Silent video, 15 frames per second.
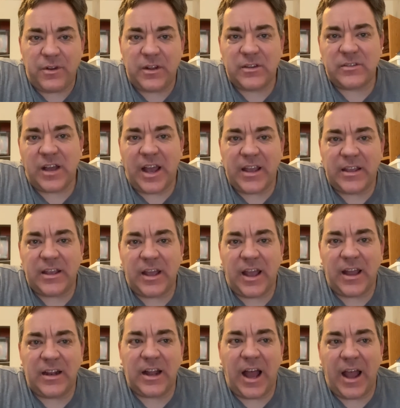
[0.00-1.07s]
as I
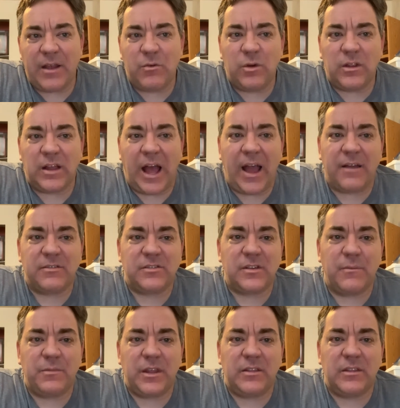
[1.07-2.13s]
can, I will have
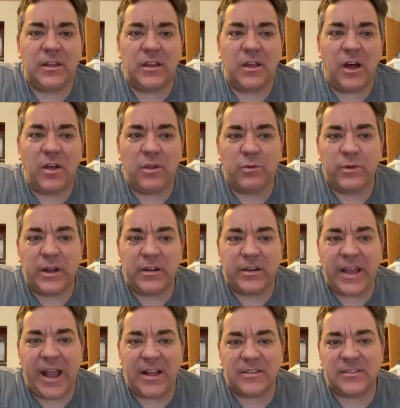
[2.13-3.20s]
something the reader
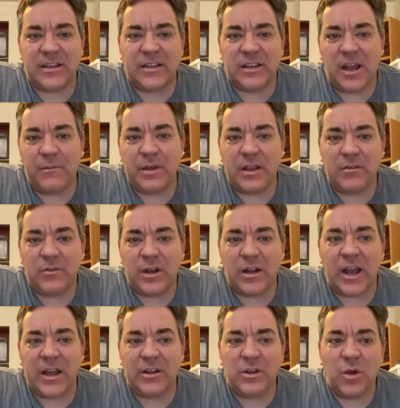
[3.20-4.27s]
can't see coming when
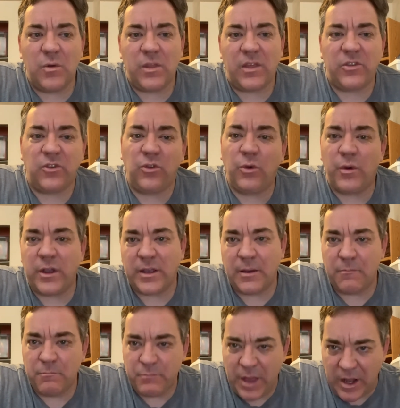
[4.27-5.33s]
I know that the story
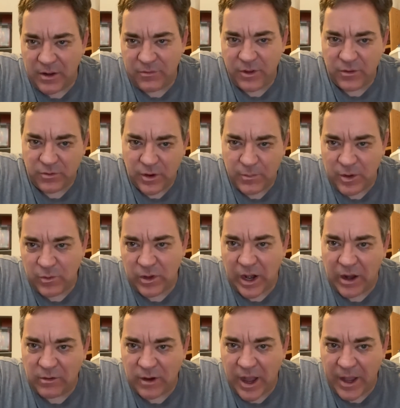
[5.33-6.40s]
can benefit from it when I
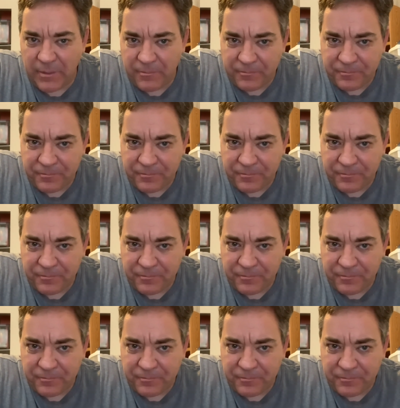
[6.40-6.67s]
write.